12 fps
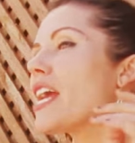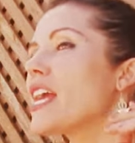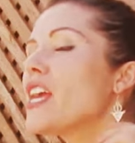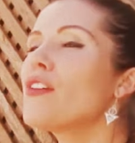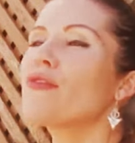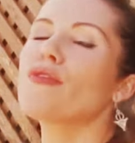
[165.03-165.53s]

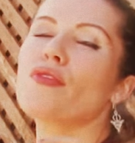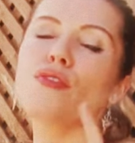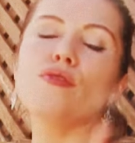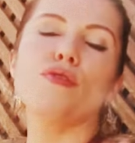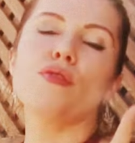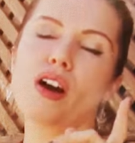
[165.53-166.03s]
If
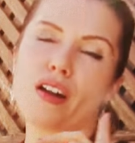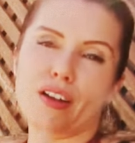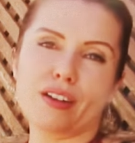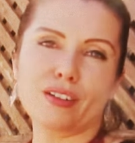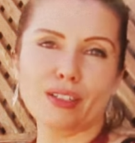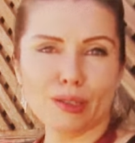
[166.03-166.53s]
you
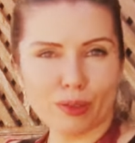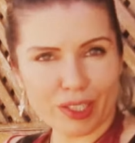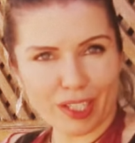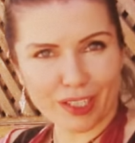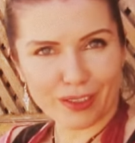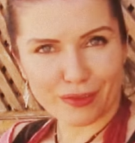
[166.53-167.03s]
are
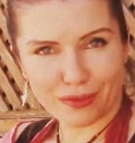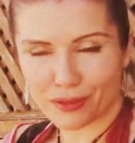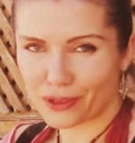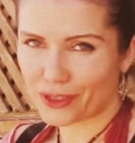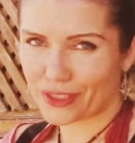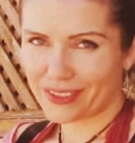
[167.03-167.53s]
looking
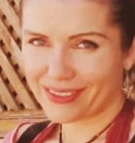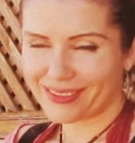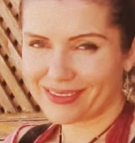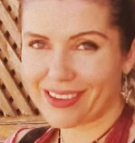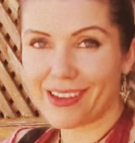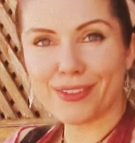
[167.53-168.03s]
for
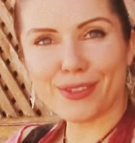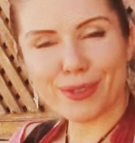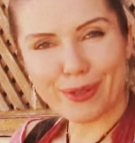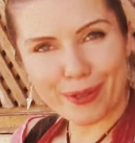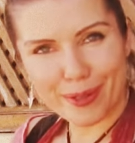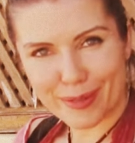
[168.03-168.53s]
a
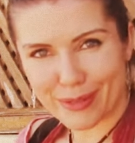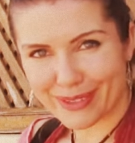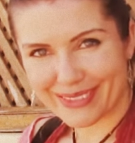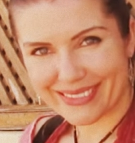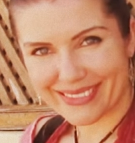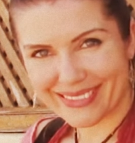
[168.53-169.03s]

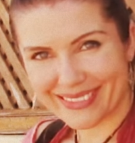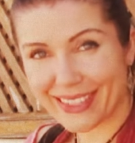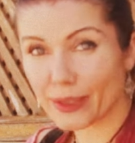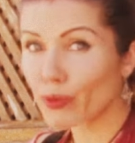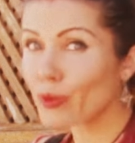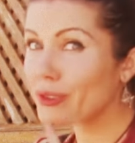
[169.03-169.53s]
school
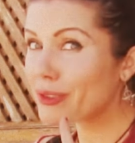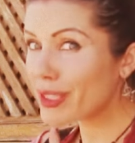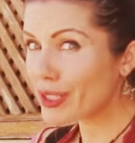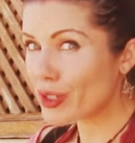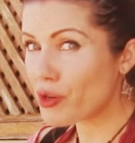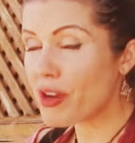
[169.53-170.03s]
that will
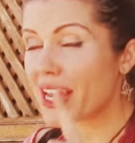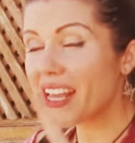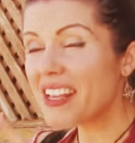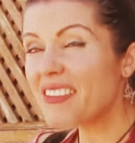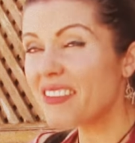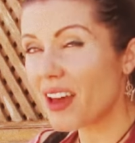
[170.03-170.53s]
teach you
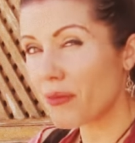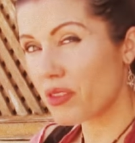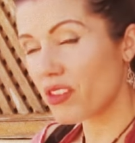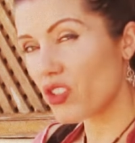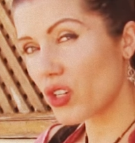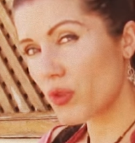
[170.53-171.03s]

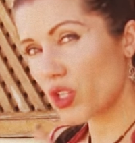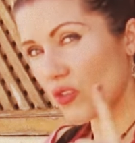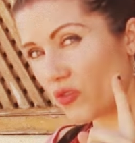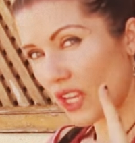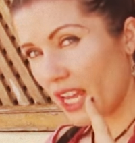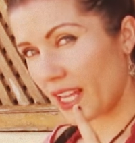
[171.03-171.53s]
in-depth
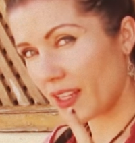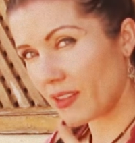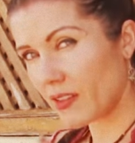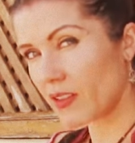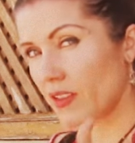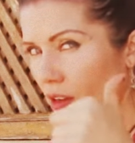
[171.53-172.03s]
Egyptian
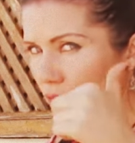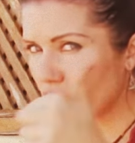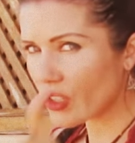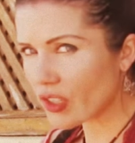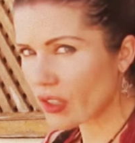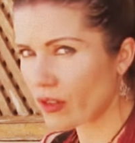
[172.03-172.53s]
dance,
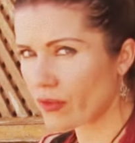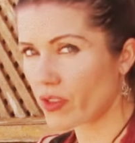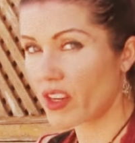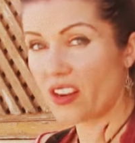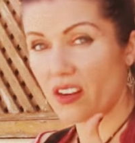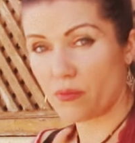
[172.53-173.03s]

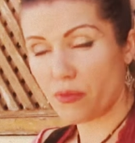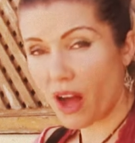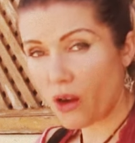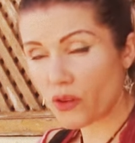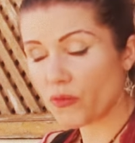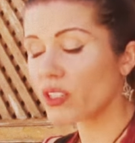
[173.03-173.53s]
self-discovery and
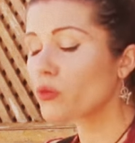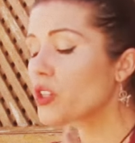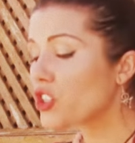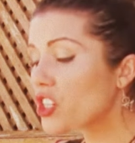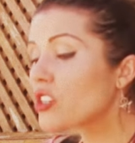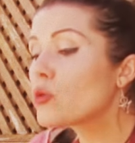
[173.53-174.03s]
empowerment,
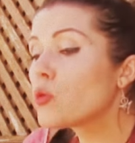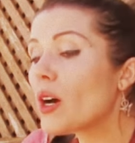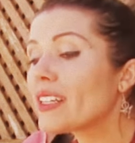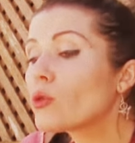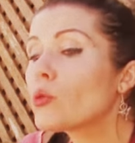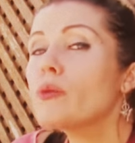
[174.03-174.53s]
which is
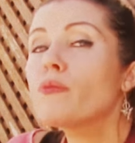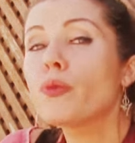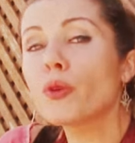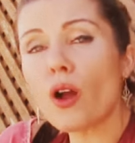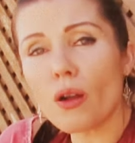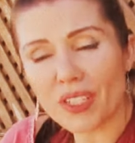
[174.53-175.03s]
what we
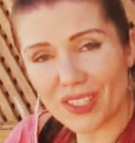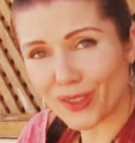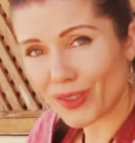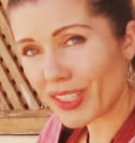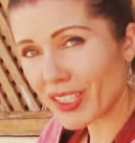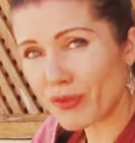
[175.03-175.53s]
promise
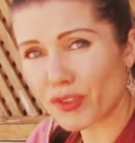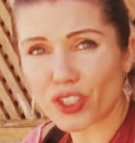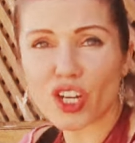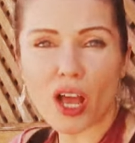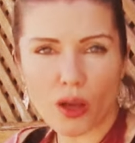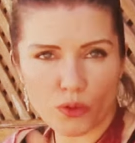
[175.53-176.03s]
to
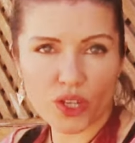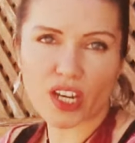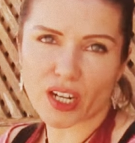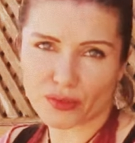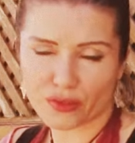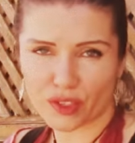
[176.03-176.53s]
deliver, we
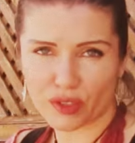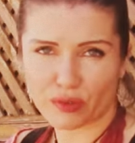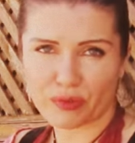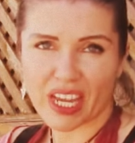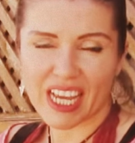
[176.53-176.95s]
are for you.